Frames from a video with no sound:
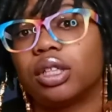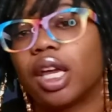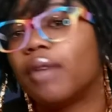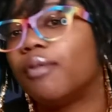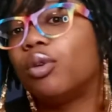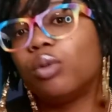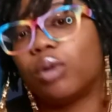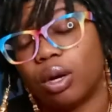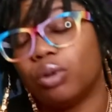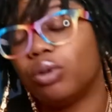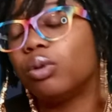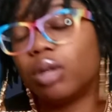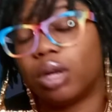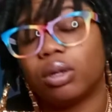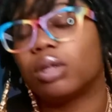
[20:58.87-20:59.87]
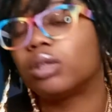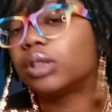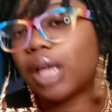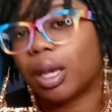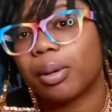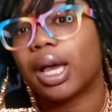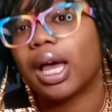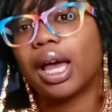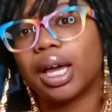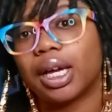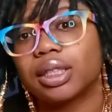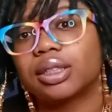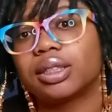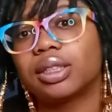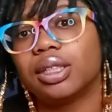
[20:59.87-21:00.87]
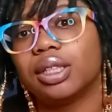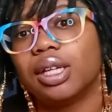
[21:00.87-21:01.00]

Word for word: If you know, you know those type of guys.